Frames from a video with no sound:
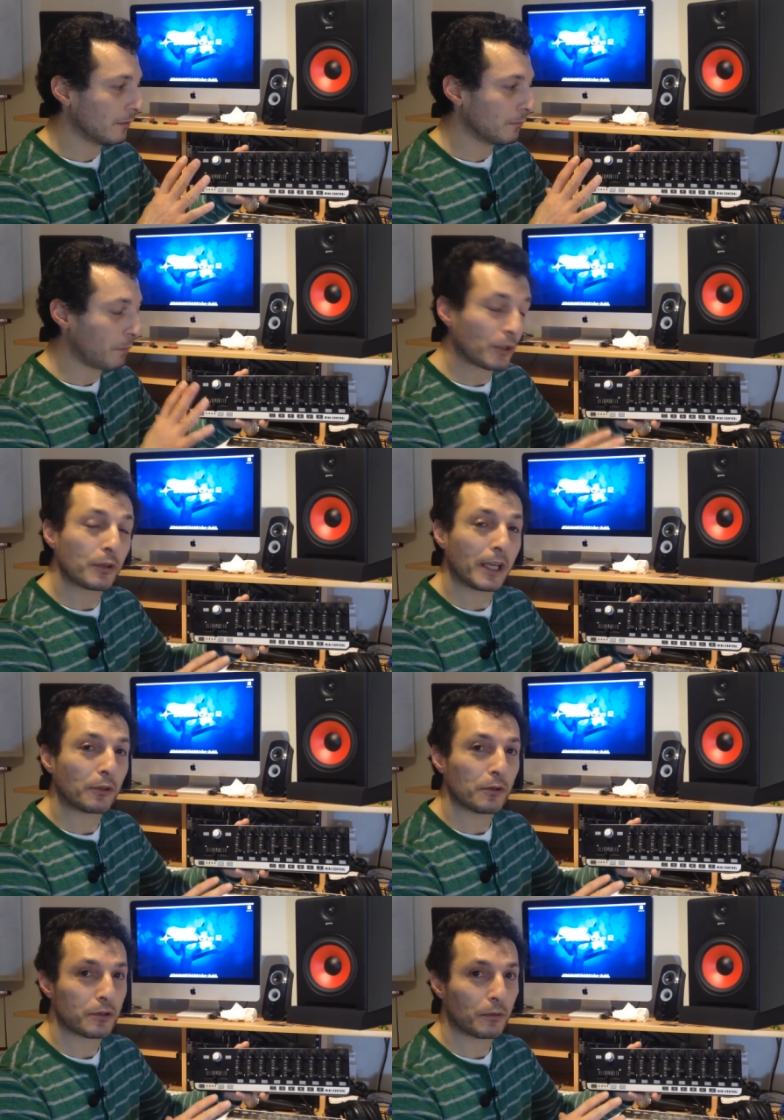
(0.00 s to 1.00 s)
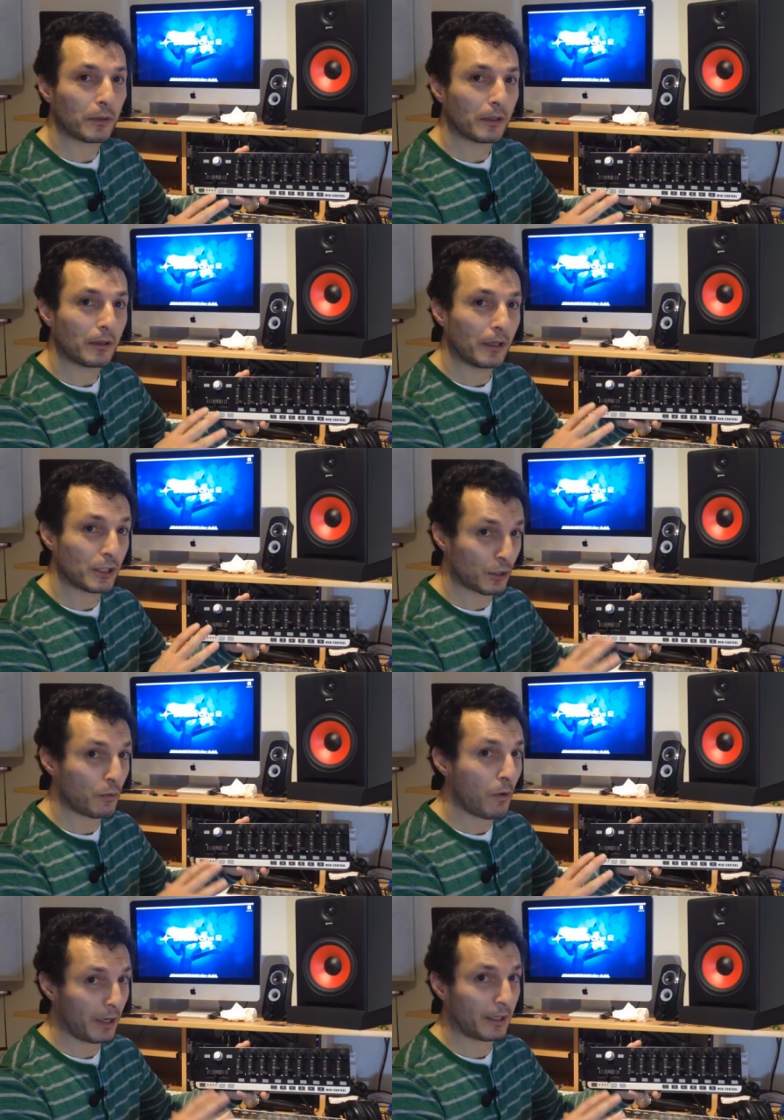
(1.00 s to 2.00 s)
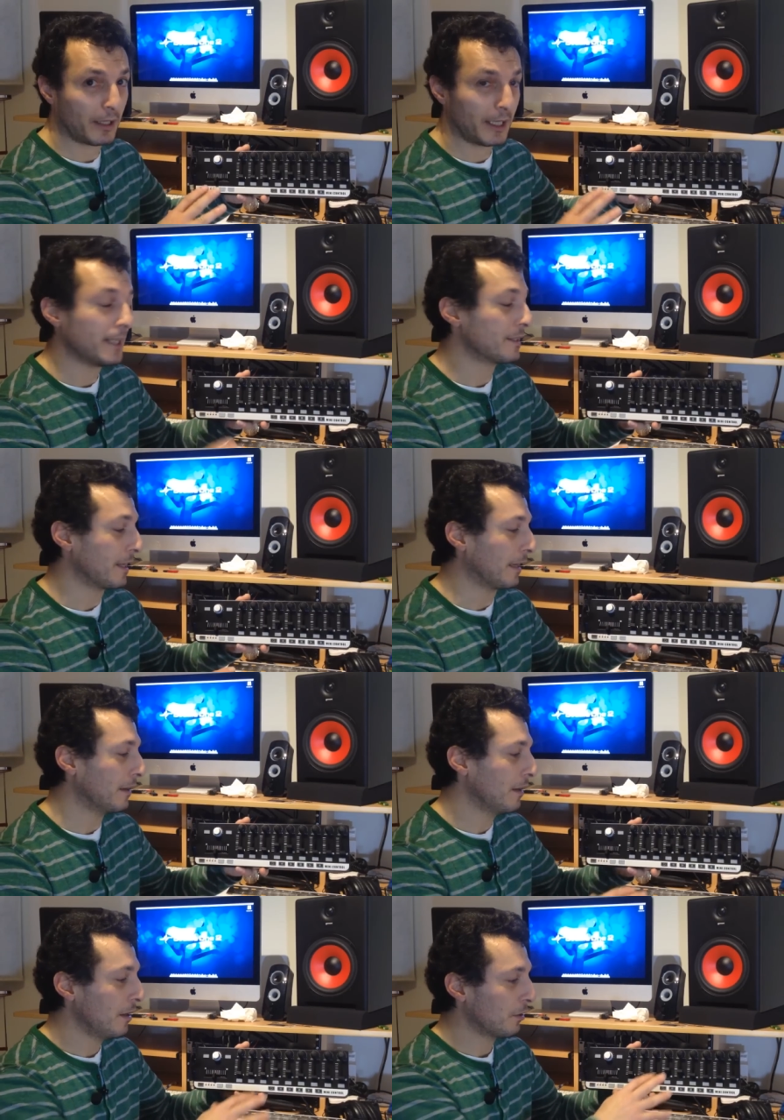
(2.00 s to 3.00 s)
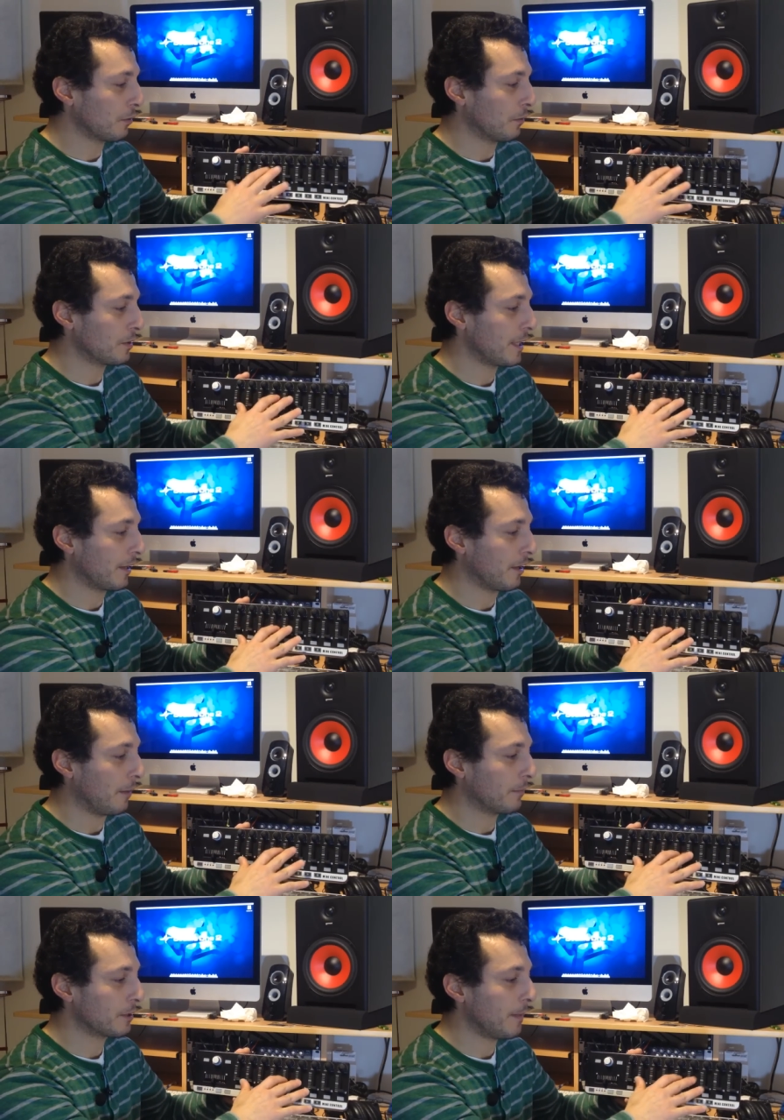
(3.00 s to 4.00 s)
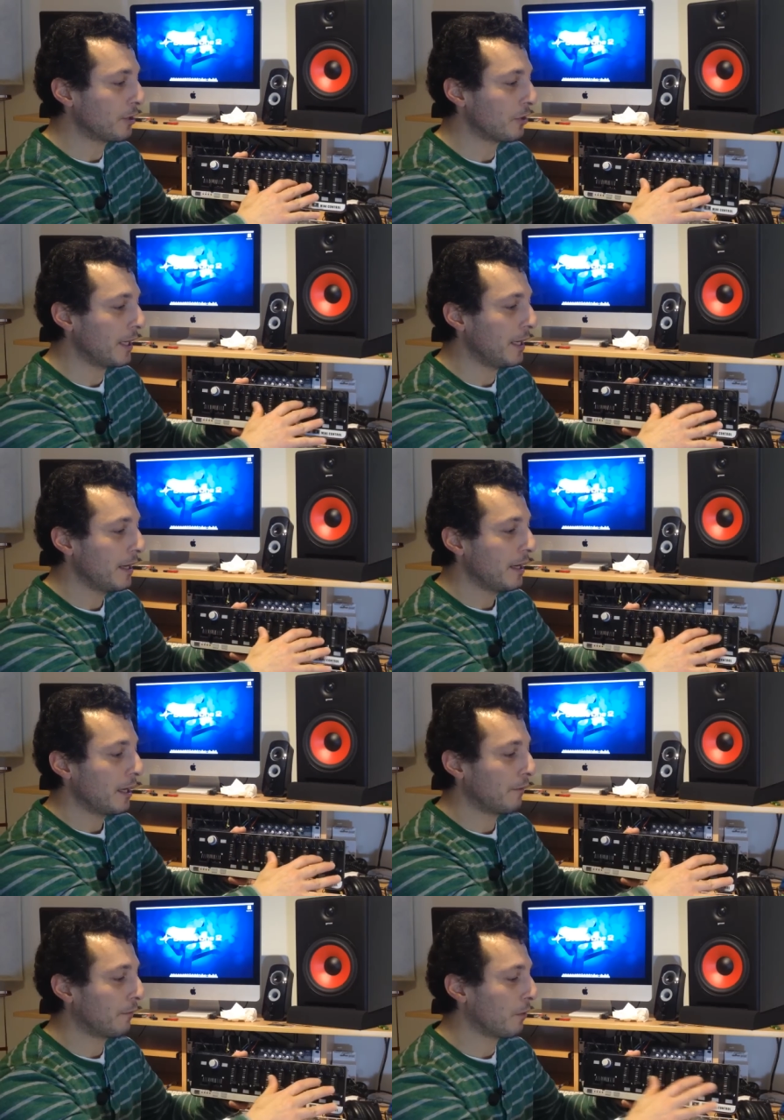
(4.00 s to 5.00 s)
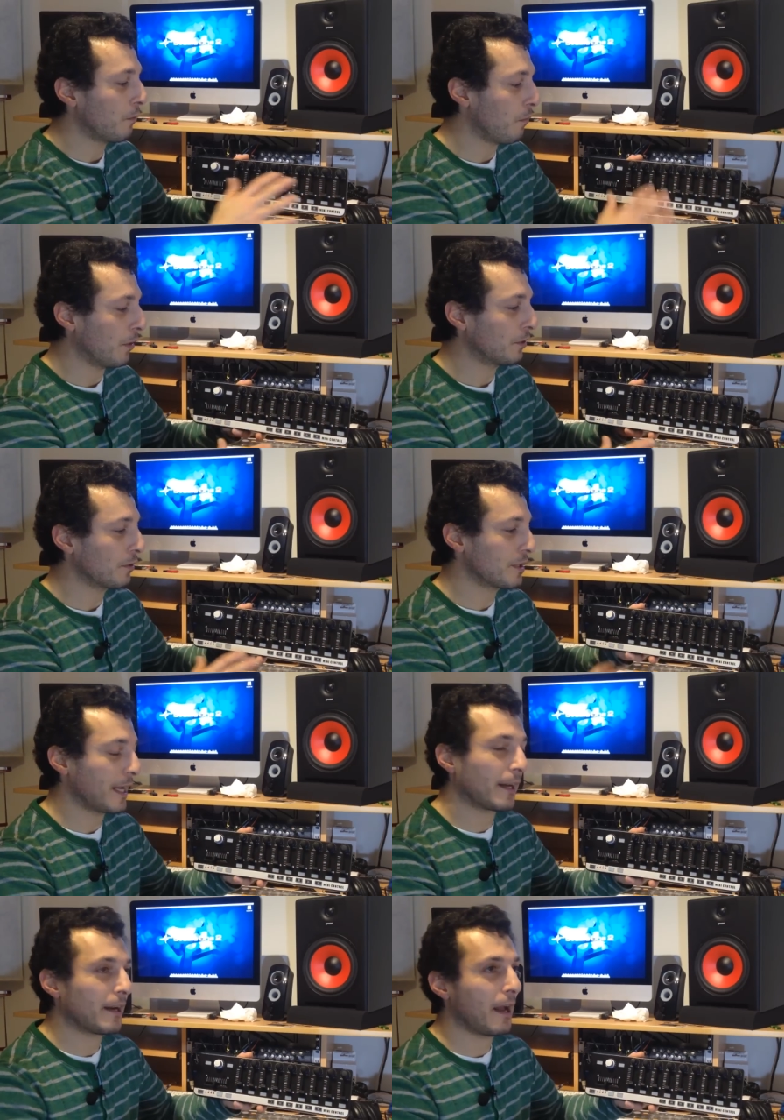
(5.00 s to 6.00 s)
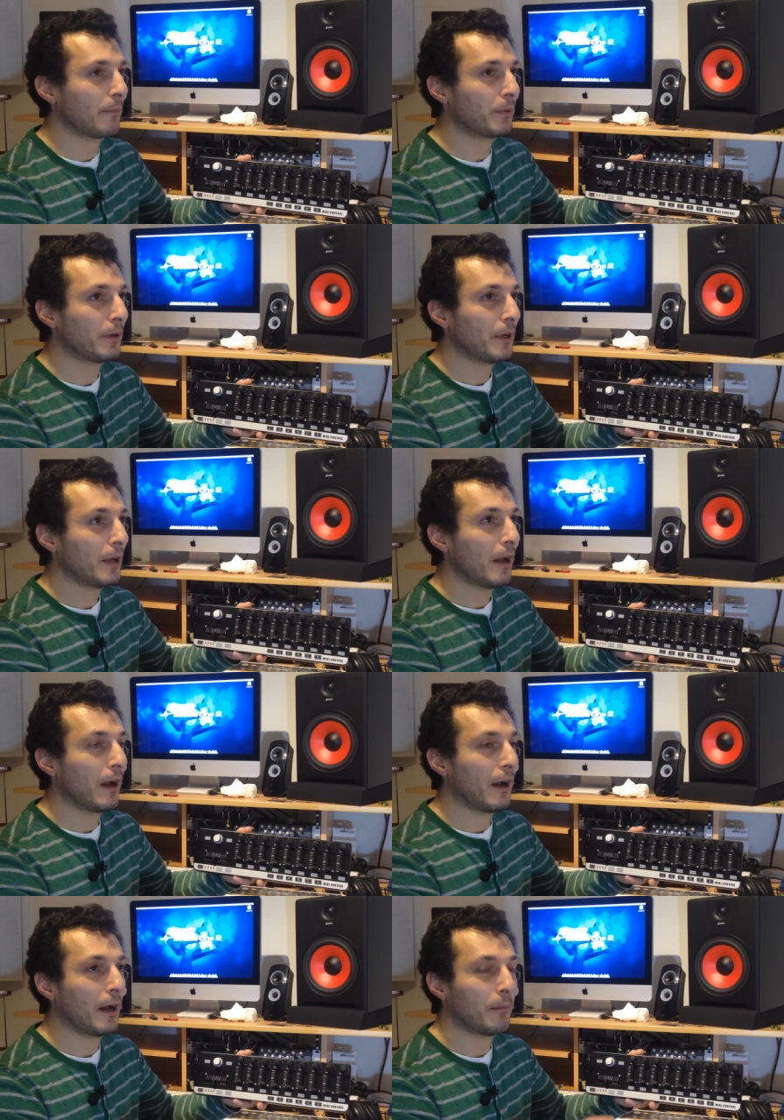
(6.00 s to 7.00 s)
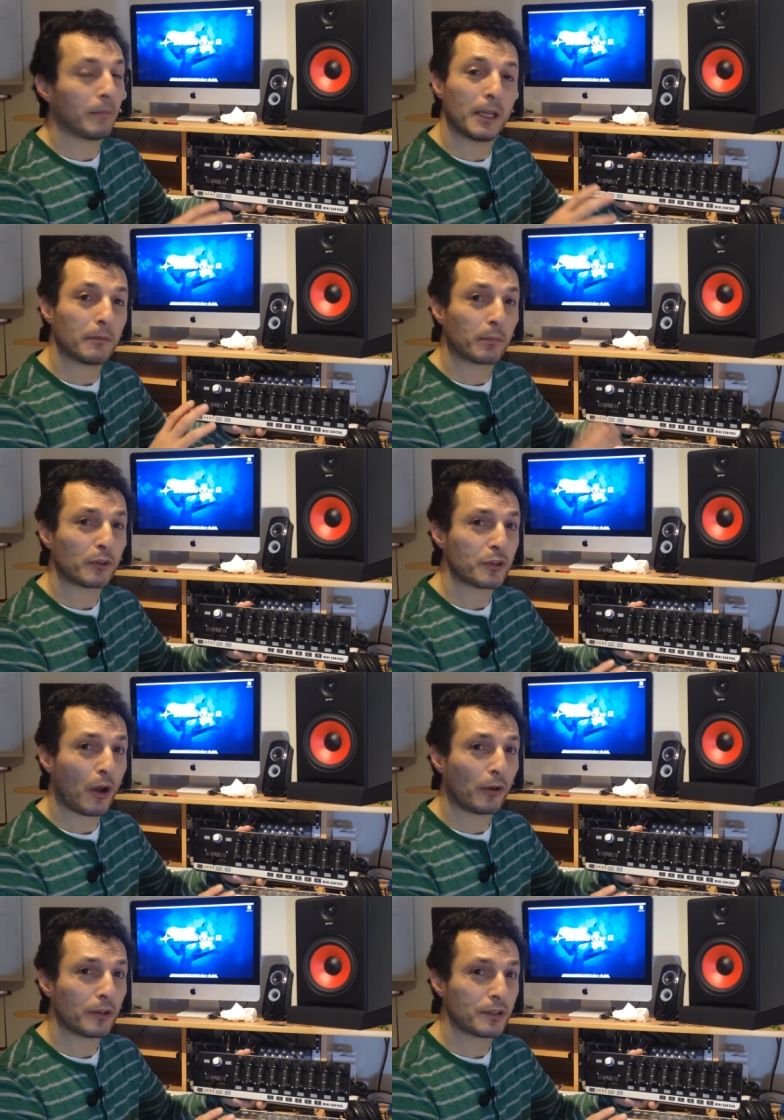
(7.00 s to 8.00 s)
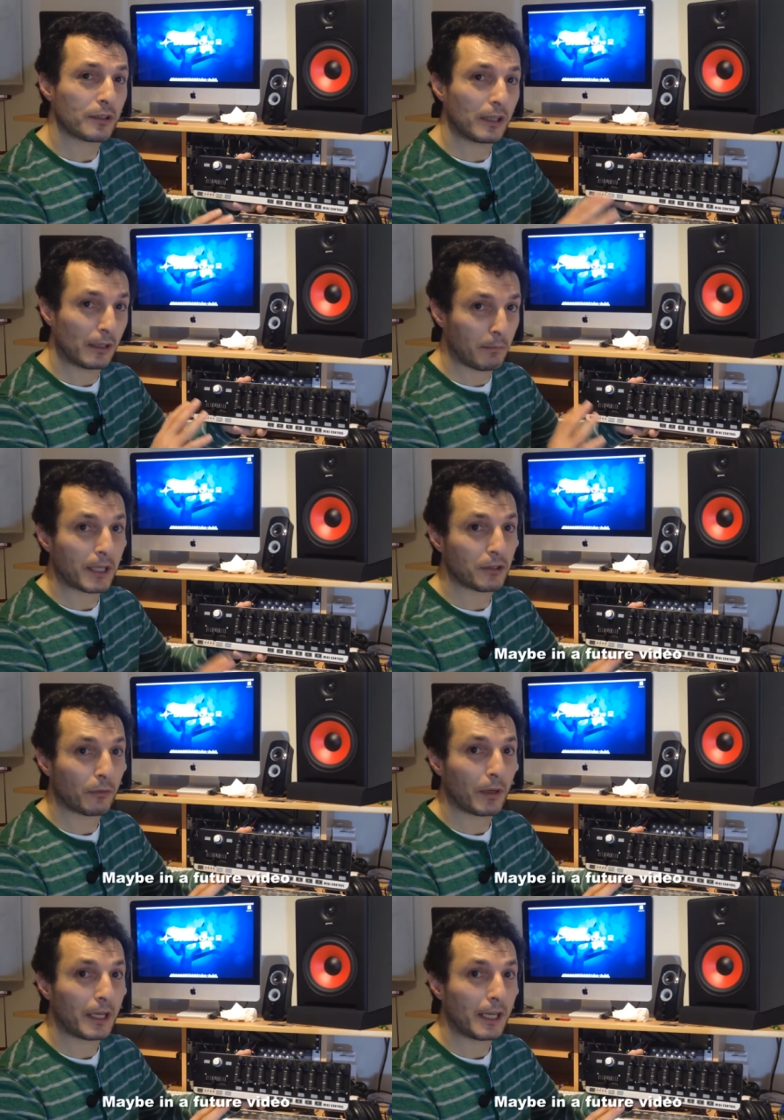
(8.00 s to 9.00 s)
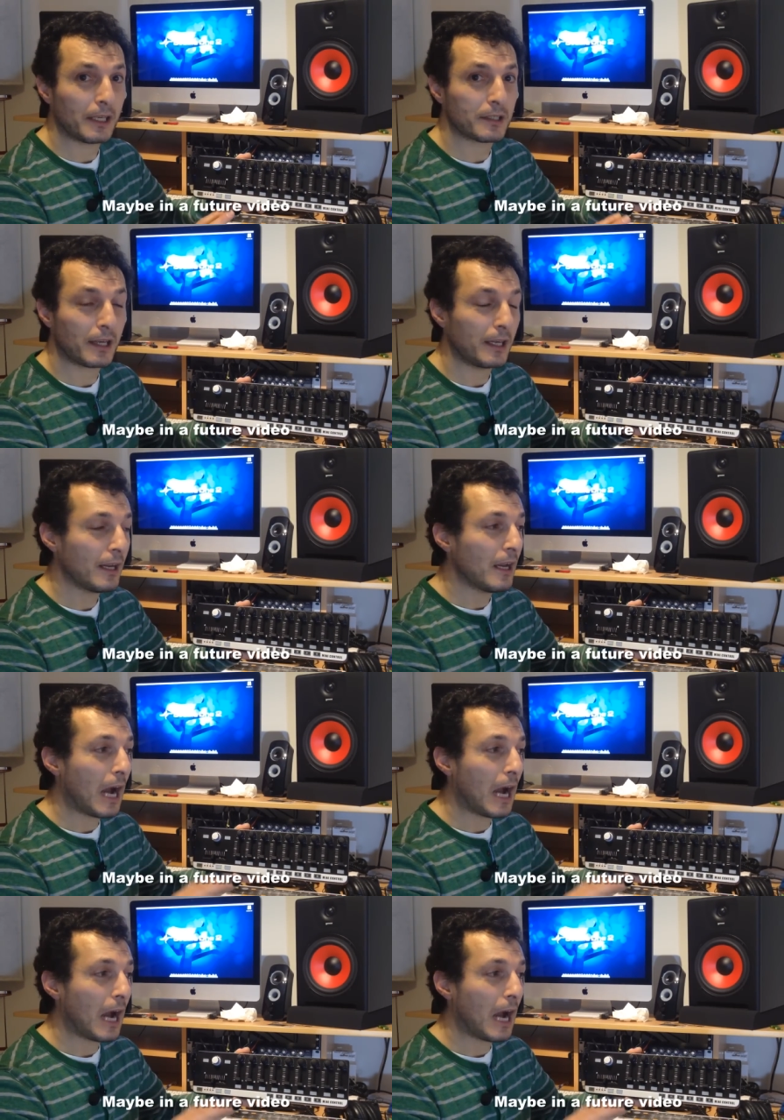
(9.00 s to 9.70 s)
once you get used to it, it's quite easy to set it up. Especially if you want to set it up in Presonus, it makes it really easy.